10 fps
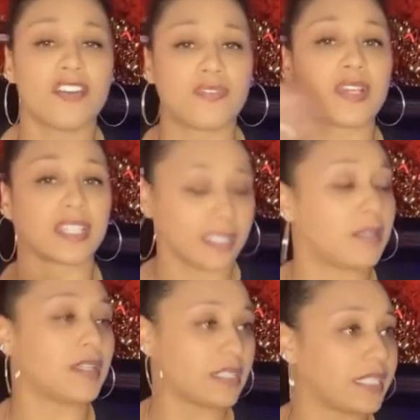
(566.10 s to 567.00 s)
for
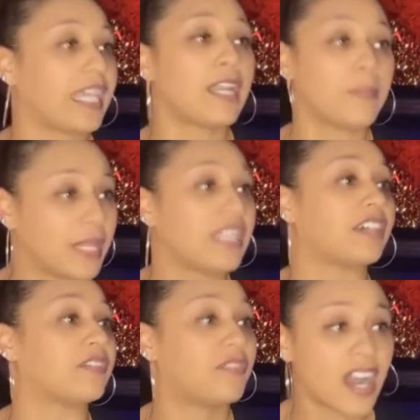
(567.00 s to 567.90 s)
getting me
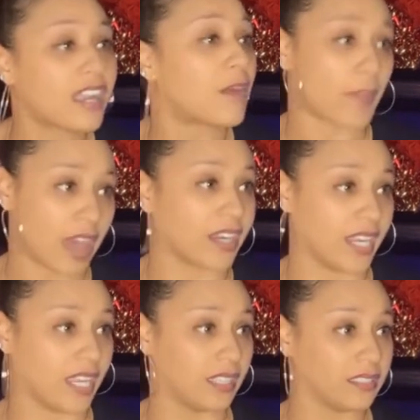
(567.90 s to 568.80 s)
the fuck up out of
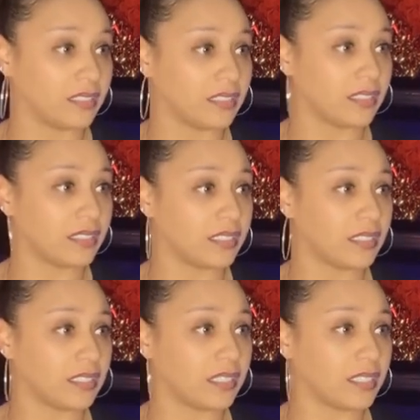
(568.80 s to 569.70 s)
there.
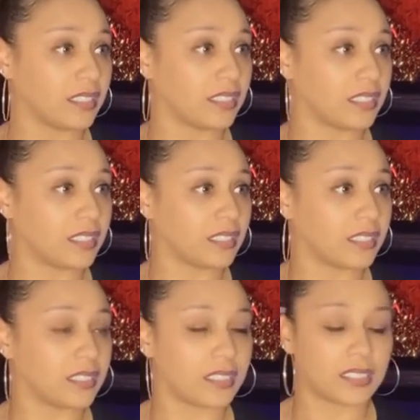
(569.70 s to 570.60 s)
I just knew
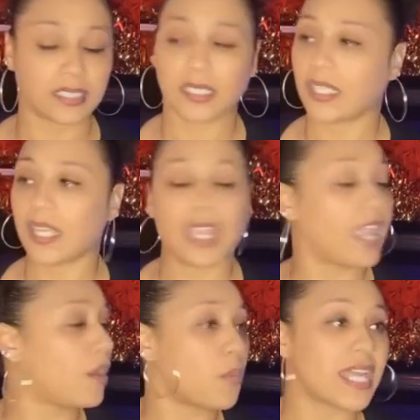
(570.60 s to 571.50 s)
something wasn't right.
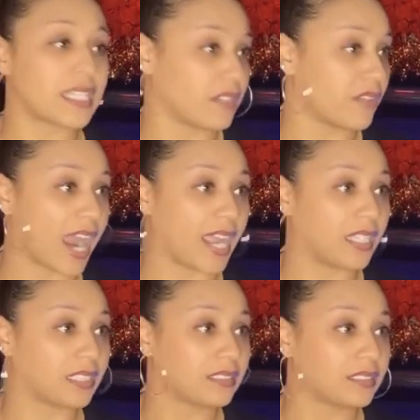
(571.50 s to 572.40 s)
It wasn't right.
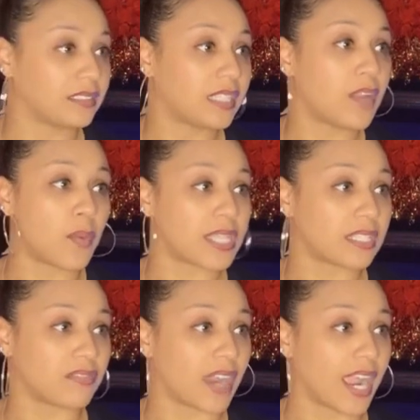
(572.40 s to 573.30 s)
It
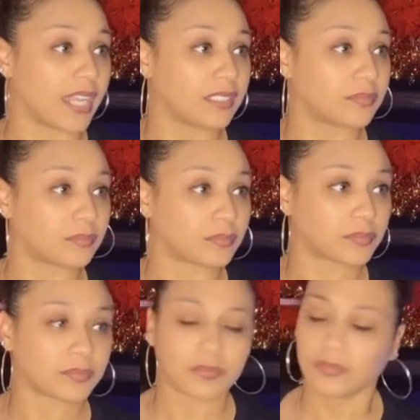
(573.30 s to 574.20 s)
wasn't it right. It didn't look
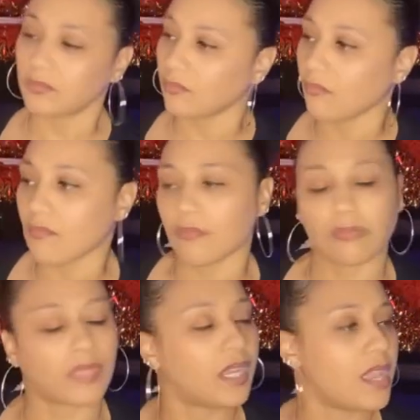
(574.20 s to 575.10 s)
right. It didn't smell
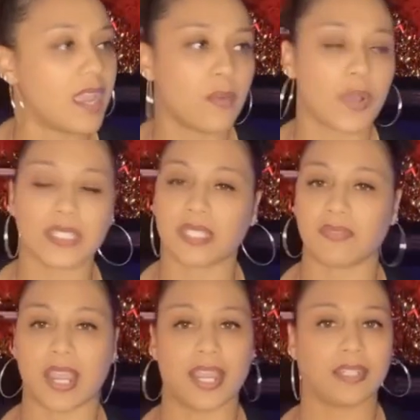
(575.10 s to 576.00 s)
right. It wasn't
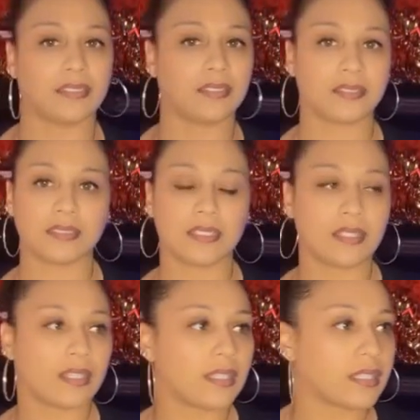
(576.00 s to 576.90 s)
right. If it don't
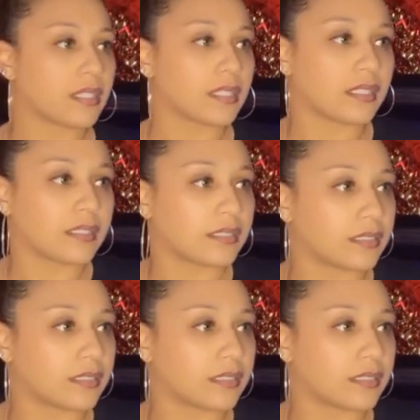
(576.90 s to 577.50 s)
feel right, it ain't